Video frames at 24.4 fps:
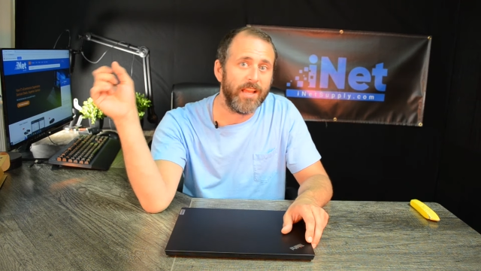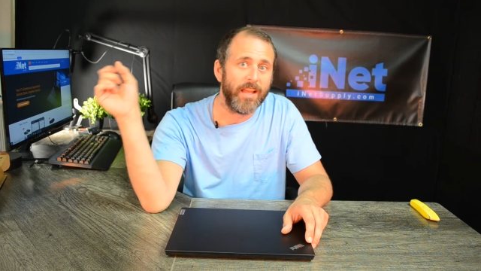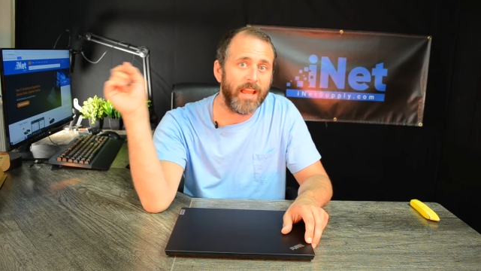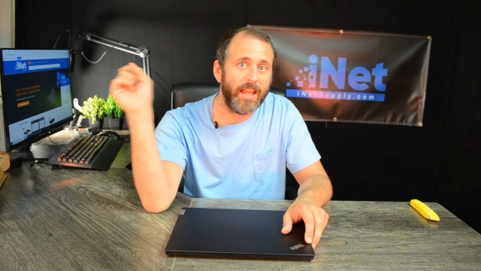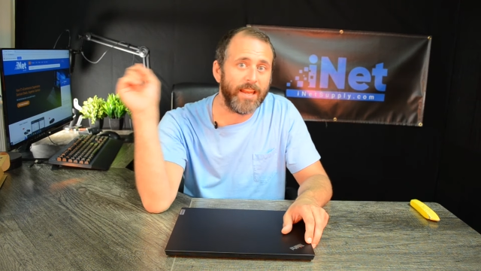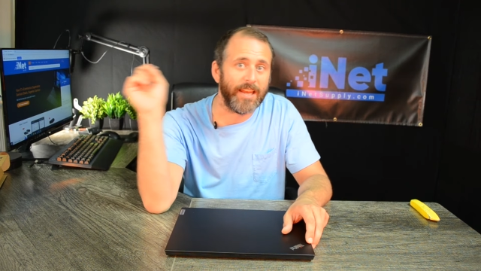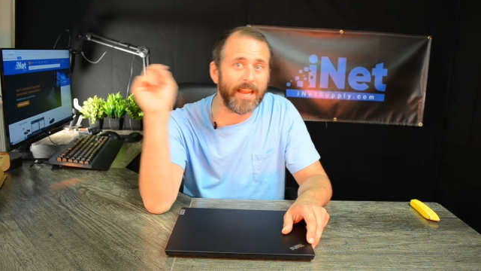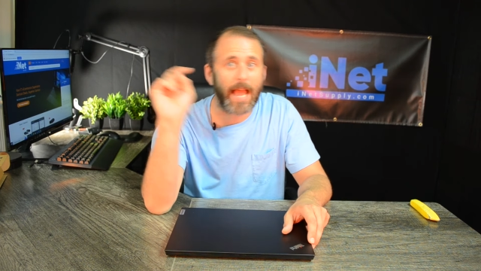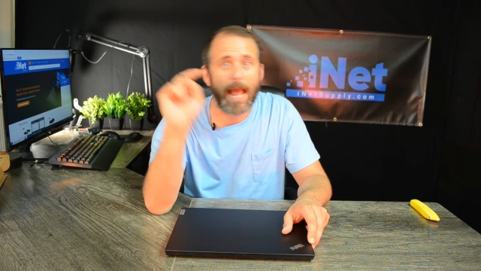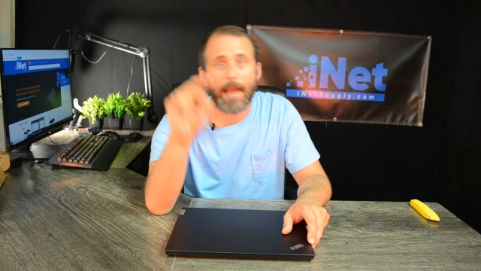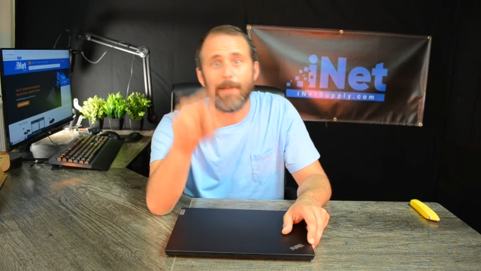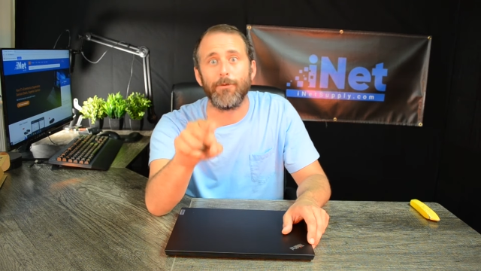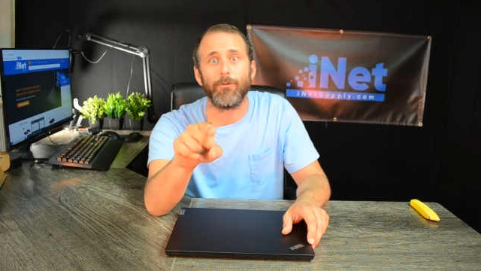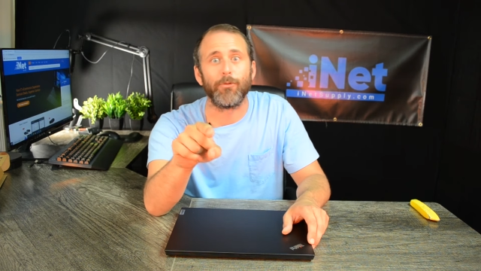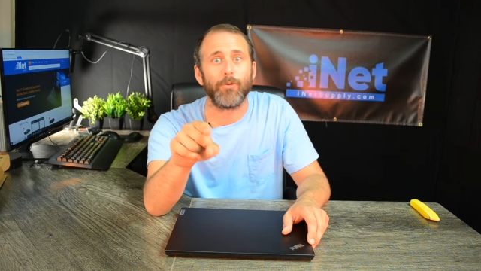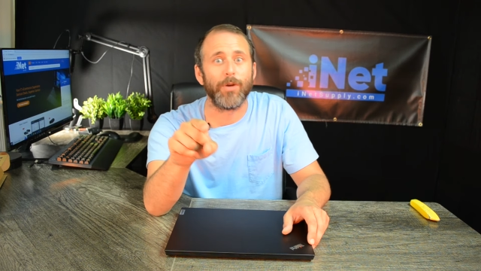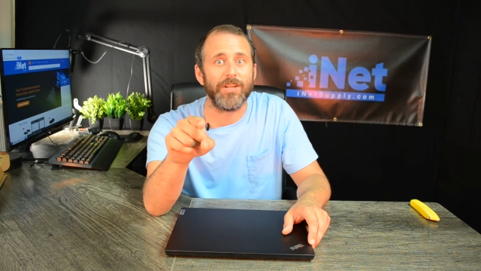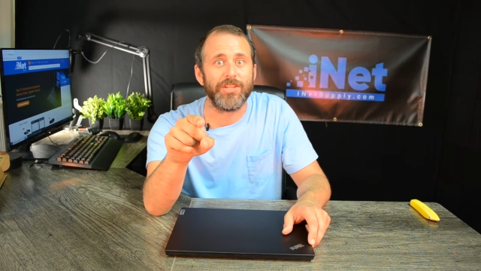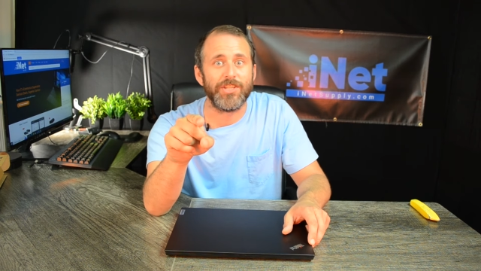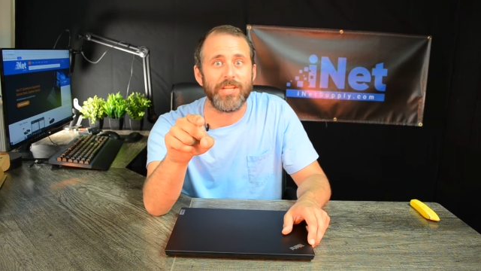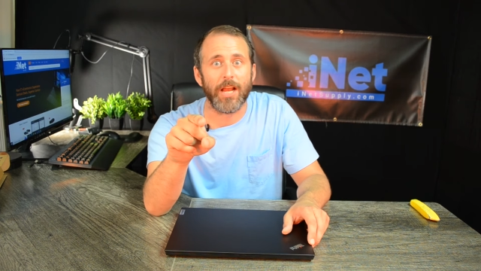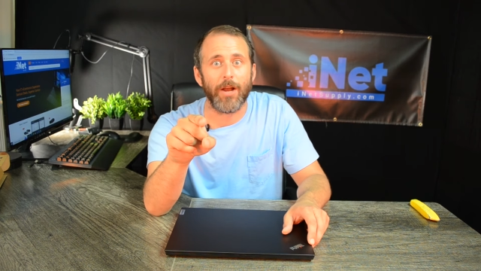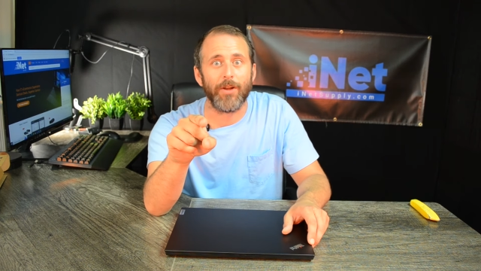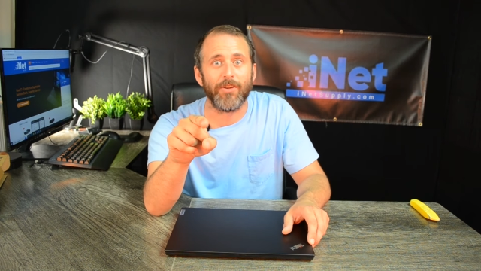and I will
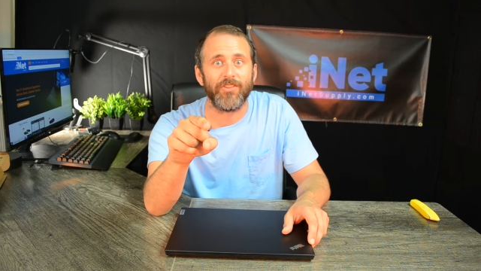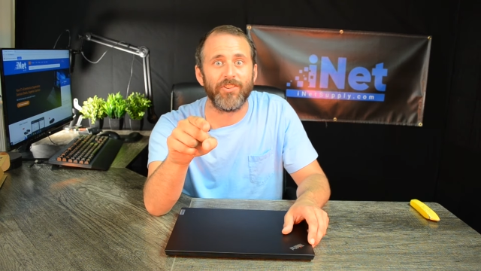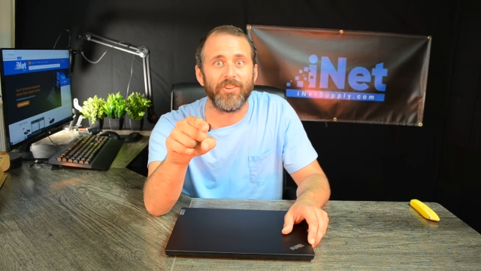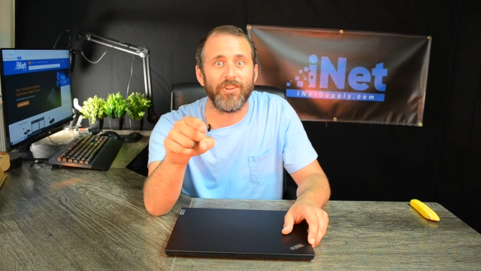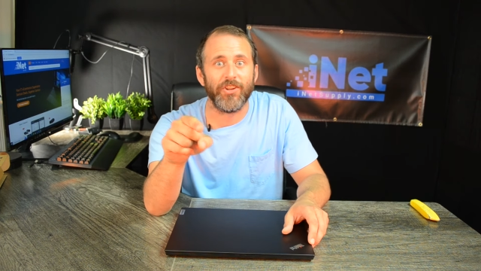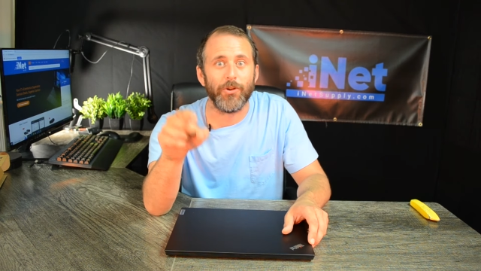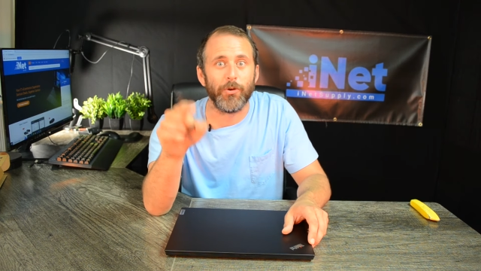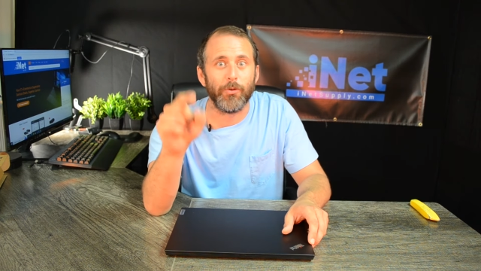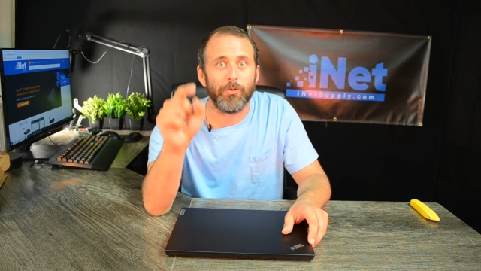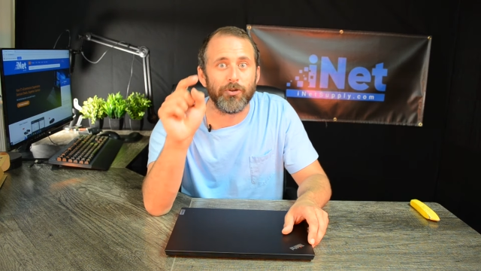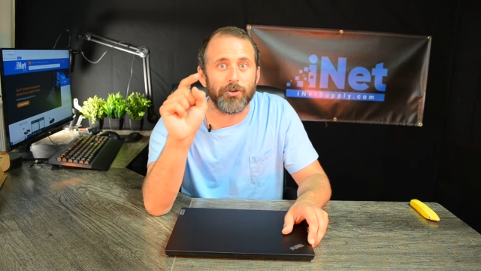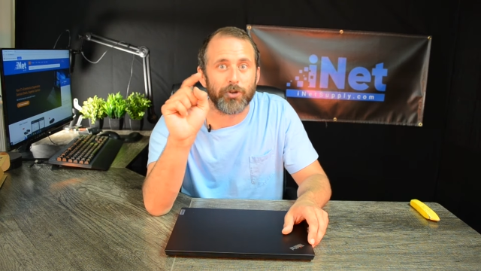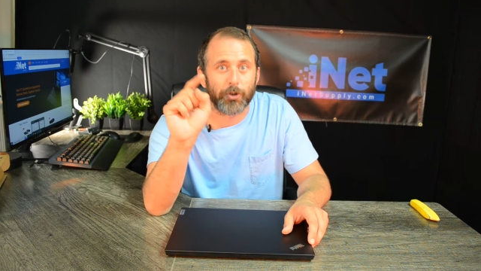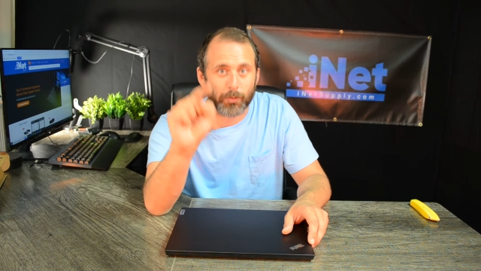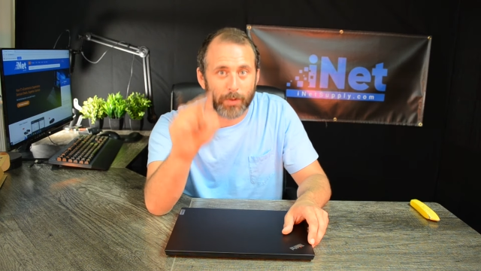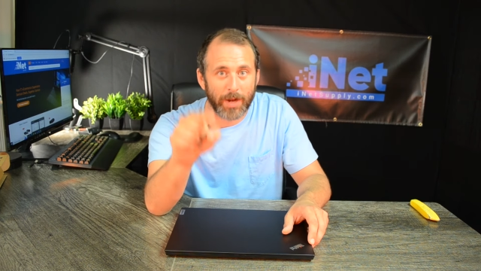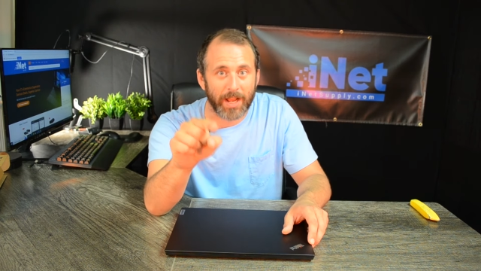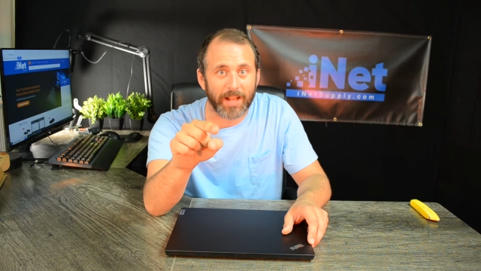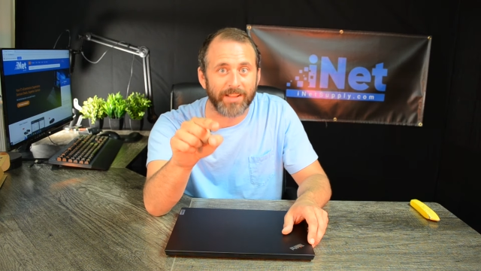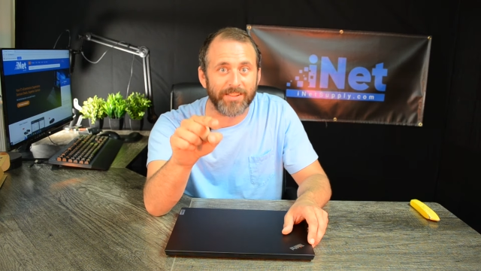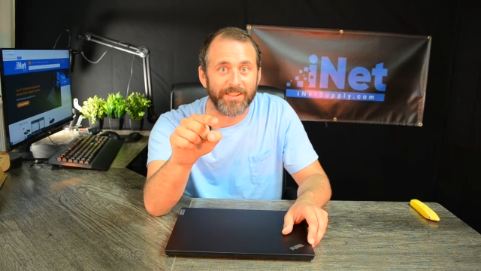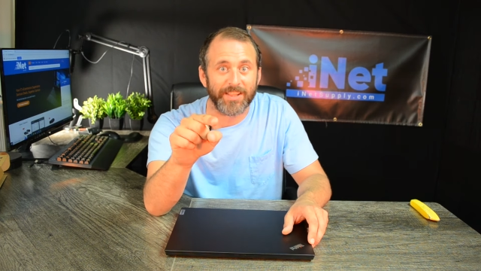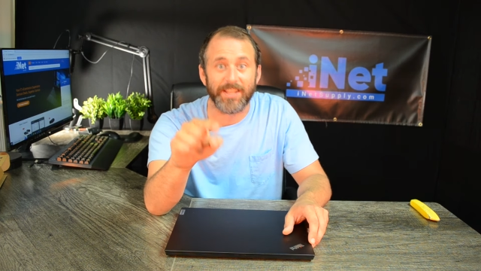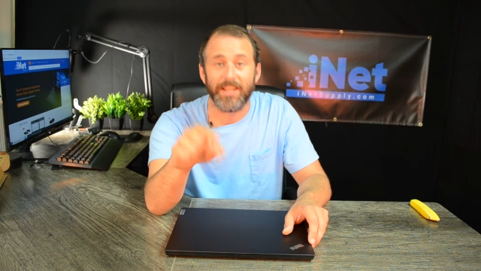reach out to you
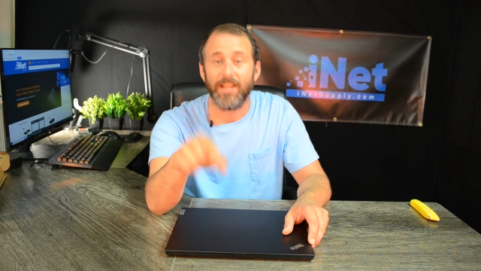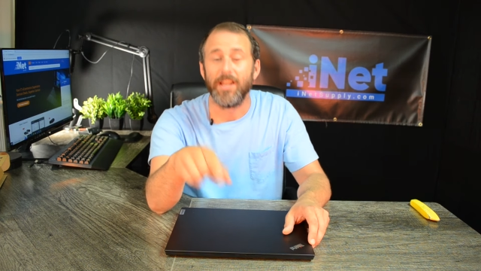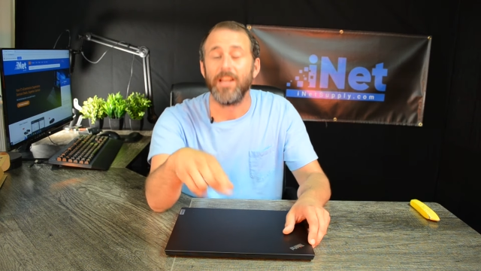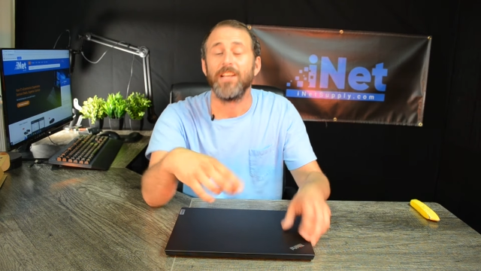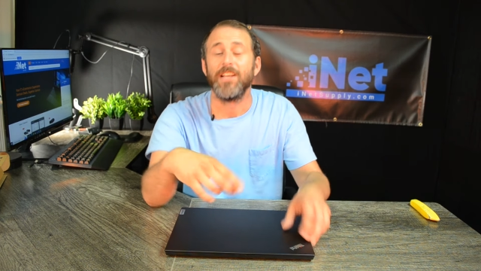directly.